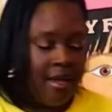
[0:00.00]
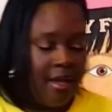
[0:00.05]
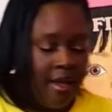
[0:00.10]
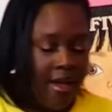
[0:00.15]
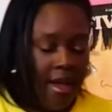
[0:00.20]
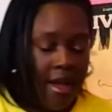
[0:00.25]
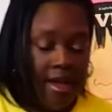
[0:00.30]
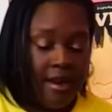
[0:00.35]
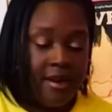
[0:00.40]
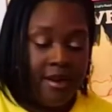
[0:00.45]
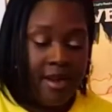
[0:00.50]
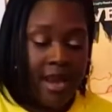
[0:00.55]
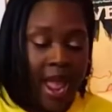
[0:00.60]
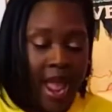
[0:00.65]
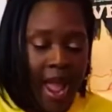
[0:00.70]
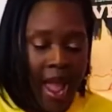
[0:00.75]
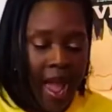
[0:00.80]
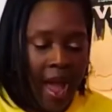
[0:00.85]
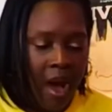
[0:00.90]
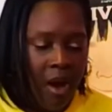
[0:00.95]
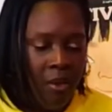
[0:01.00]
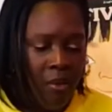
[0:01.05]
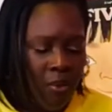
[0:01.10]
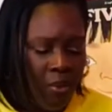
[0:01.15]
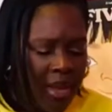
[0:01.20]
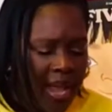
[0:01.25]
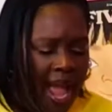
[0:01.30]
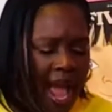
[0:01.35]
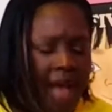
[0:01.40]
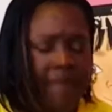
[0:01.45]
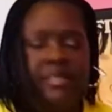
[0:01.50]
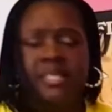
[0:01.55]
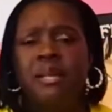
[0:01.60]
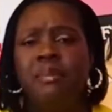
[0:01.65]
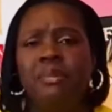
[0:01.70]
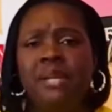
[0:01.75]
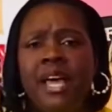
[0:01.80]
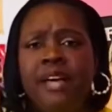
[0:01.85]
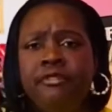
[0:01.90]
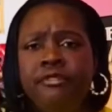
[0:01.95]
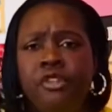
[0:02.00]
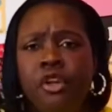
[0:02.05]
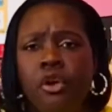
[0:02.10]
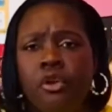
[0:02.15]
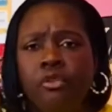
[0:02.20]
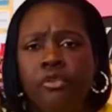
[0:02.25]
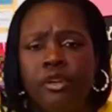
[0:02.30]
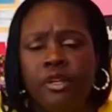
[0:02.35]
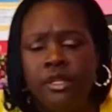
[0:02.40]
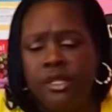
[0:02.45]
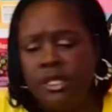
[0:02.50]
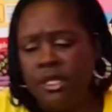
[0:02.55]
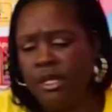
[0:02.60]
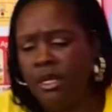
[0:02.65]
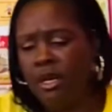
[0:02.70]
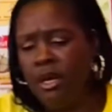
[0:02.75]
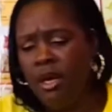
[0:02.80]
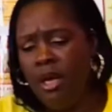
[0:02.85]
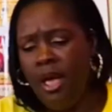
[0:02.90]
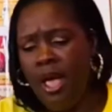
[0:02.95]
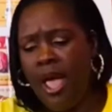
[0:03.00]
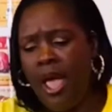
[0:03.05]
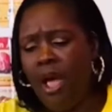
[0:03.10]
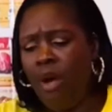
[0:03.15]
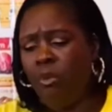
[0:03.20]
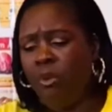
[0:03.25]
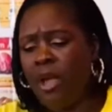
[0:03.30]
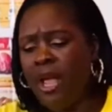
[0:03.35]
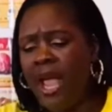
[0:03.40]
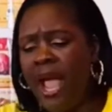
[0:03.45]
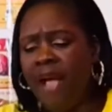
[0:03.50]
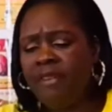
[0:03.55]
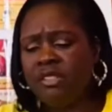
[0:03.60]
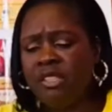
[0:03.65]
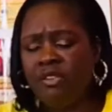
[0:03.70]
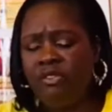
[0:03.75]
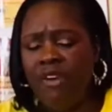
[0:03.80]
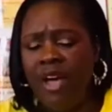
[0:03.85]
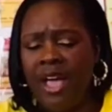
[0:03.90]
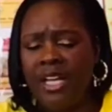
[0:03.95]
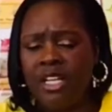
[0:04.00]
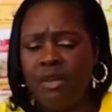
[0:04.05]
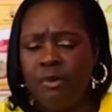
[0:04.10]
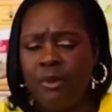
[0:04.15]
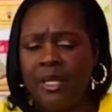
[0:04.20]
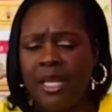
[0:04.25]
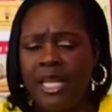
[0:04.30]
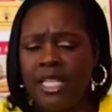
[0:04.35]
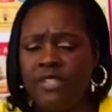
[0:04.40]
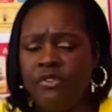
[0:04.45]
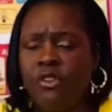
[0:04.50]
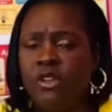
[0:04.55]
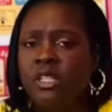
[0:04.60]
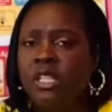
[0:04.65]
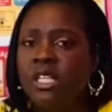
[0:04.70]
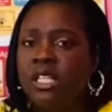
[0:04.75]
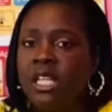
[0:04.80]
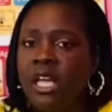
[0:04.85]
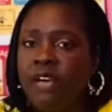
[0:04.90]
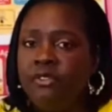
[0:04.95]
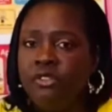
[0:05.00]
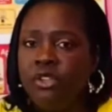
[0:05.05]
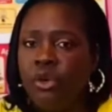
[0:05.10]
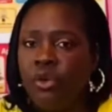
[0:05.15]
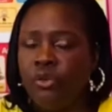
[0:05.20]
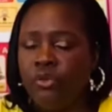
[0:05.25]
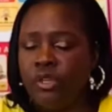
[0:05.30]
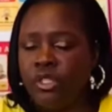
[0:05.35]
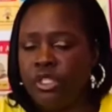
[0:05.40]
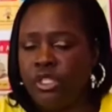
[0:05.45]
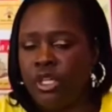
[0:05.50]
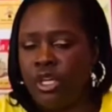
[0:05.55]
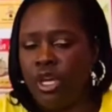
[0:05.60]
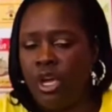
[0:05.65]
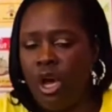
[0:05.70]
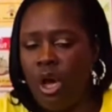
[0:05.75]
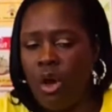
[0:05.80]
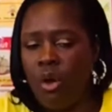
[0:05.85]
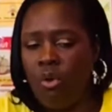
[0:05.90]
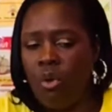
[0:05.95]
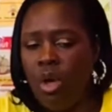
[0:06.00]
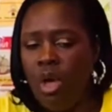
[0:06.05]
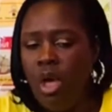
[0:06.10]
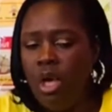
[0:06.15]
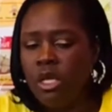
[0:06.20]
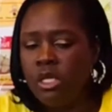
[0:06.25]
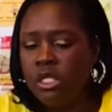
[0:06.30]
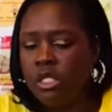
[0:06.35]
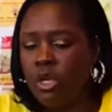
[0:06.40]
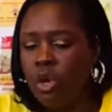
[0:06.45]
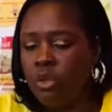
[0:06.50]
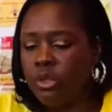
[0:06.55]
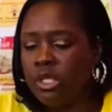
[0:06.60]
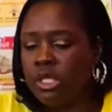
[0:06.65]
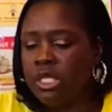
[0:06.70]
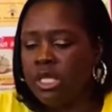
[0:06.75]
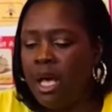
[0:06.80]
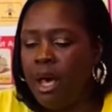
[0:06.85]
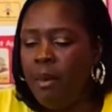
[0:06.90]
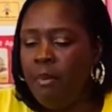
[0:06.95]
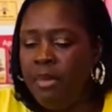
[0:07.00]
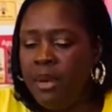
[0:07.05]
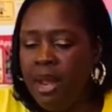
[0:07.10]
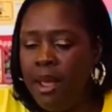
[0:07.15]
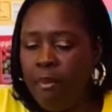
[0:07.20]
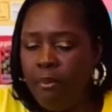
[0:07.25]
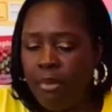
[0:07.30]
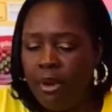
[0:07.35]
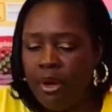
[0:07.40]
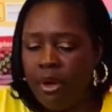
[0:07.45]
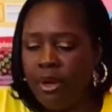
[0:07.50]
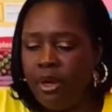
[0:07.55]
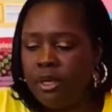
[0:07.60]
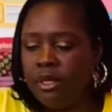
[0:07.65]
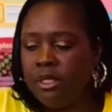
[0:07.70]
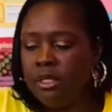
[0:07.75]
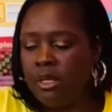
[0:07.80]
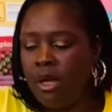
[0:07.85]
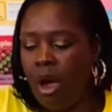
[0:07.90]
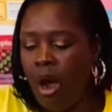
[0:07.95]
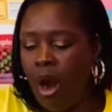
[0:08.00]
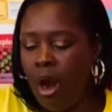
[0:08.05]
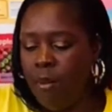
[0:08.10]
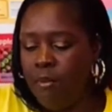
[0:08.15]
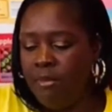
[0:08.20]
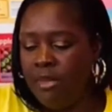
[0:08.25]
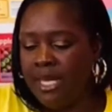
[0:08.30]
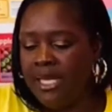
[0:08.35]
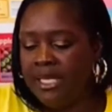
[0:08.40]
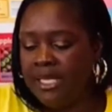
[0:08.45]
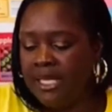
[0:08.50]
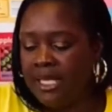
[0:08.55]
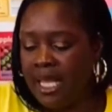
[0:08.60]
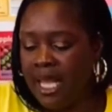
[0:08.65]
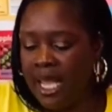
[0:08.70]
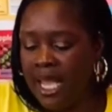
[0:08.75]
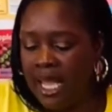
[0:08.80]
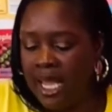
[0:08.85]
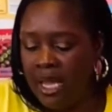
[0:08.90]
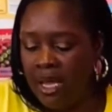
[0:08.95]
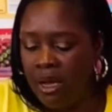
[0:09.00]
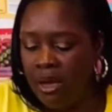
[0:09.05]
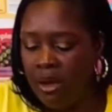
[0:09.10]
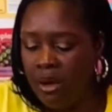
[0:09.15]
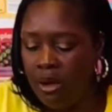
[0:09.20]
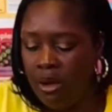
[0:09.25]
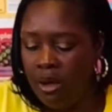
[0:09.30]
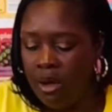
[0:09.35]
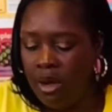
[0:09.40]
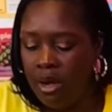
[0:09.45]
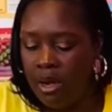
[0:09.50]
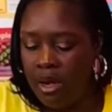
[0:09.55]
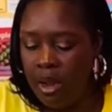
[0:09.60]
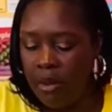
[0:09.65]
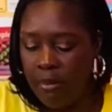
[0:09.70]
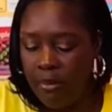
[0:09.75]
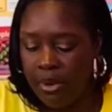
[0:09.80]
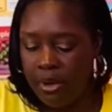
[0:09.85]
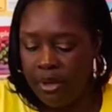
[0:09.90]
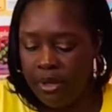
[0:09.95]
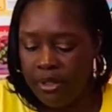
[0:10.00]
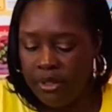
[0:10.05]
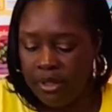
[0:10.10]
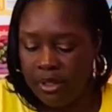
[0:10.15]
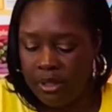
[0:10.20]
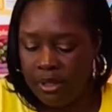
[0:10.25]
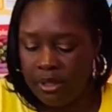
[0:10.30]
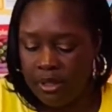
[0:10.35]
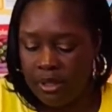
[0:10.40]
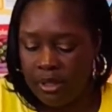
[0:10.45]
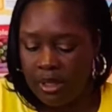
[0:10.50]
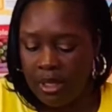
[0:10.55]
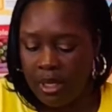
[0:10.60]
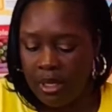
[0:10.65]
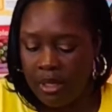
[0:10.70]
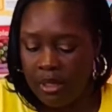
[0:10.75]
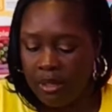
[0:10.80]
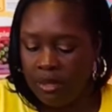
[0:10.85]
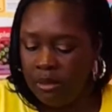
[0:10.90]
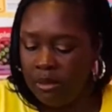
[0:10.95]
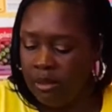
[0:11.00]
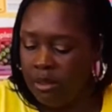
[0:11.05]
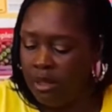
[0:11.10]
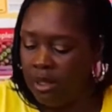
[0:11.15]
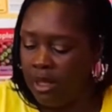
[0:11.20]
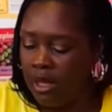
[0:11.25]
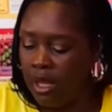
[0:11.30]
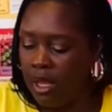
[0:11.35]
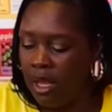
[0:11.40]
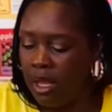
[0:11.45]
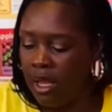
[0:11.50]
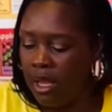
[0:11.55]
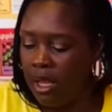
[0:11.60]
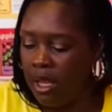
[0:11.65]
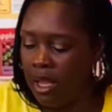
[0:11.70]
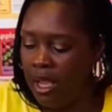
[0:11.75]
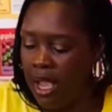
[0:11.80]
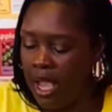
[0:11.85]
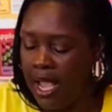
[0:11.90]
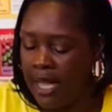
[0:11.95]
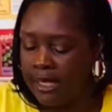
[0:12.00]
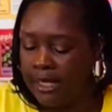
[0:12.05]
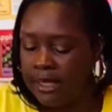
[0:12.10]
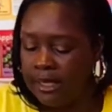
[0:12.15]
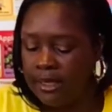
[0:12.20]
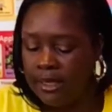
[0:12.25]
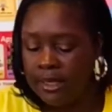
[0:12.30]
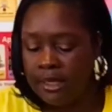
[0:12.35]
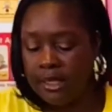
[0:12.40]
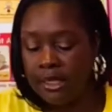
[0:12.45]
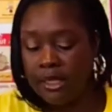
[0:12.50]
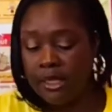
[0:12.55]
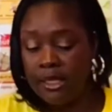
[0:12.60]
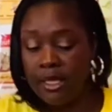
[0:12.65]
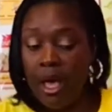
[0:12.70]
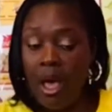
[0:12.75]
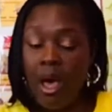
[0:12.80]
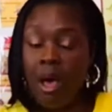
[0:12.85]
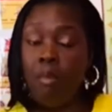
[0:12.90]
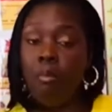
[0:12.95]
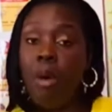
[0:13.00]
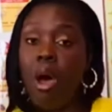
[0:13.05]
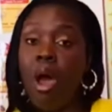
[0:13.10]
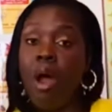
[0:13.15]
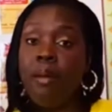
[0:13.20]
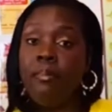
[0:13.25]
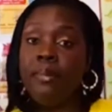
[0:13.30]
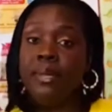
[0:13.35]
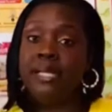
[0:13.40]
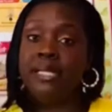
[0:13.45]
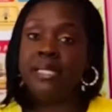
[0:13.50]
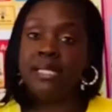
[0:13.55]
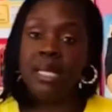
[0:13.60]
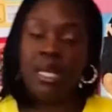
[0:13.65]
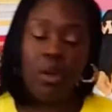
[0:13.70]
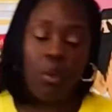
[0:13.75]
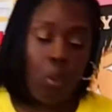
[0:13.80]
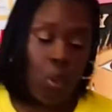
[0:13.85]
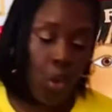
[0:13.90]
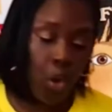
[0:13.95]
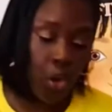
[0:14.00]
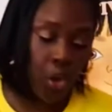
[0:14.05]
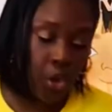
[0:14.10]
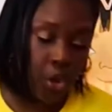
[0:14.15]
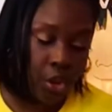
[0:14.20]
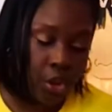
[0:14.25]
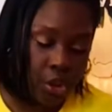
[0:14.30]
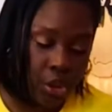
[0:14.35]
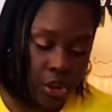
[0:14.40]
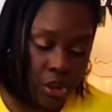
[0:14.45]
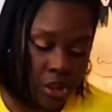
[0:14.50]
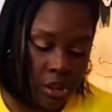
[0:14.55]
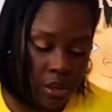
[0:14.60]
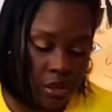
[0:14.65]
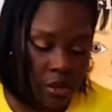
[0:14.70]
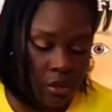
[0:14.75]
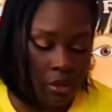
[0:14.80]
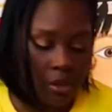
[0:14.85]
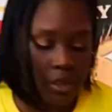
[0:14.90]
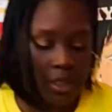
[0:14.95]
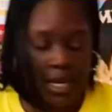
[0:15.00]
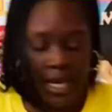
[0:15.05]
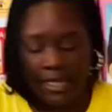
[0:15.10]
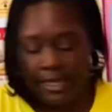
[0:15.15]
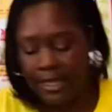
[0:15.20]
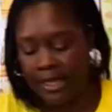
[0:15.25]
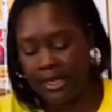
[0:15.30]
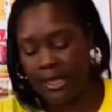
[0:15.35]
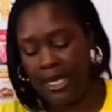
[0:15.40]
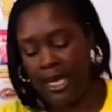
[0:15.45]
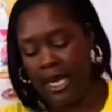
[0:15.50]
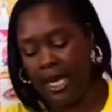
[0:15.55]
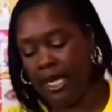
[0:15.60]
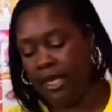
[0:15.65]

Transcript: now we have some leftovers, and we have to find a place for the leftovers to go. So some numbers are missing numbers still, and some are missing words. So let's see.